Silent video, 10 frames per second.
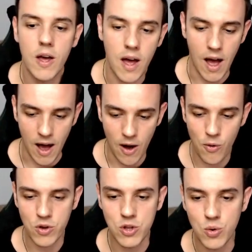
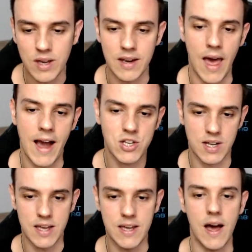how you can
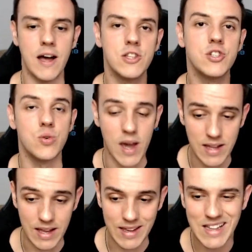actually uh, trade
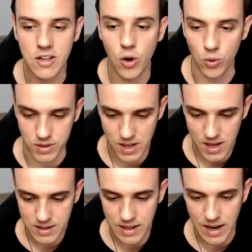and get gold.
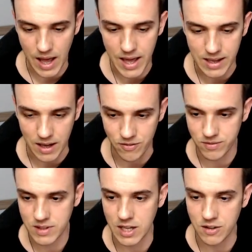Then I
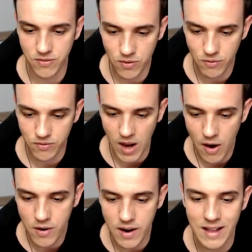get
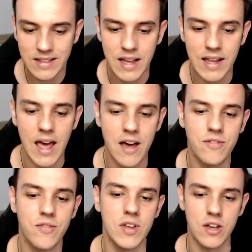flour and then I have
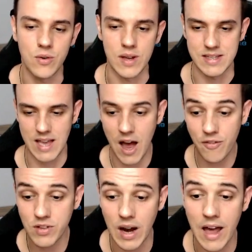figurines.
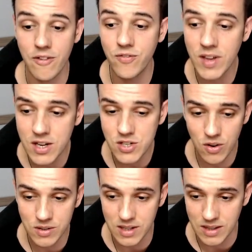After I finish
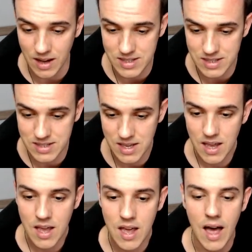all the tasks,
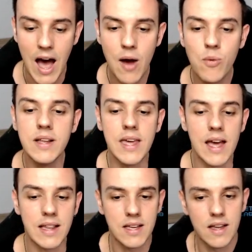I will
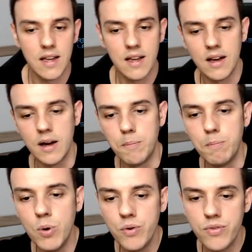get a
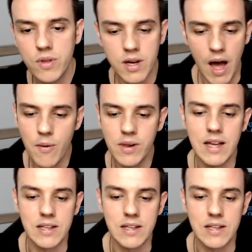booth, uh, I will get a